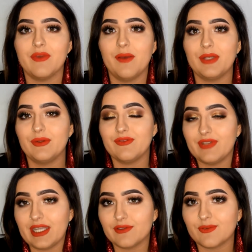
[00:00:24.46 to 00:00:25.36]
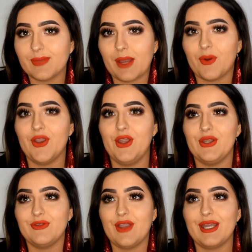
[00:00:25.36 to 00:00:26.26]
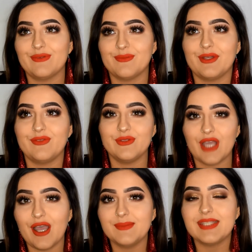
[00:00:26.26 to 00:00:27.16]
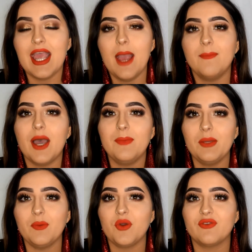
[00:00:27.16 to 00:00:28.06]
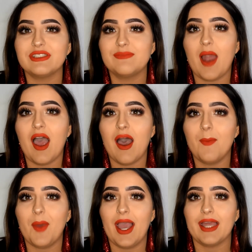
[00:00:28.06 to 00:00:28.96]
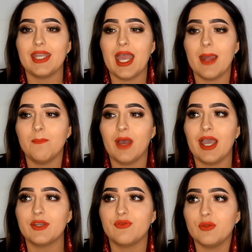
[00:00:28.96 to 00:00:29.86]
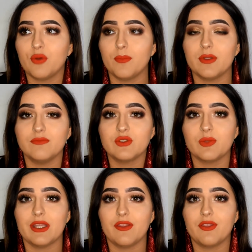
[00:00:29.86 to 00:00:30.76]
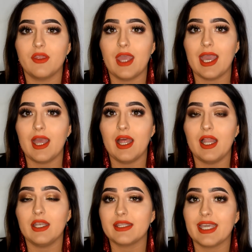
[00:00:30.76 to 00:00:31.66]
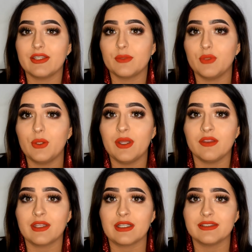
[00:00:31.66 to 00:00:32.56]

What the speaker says: uploading videos from now on. I know you've heard it from me a few times. But me and my boyfriend split up and I had a few problems with like getting computer and things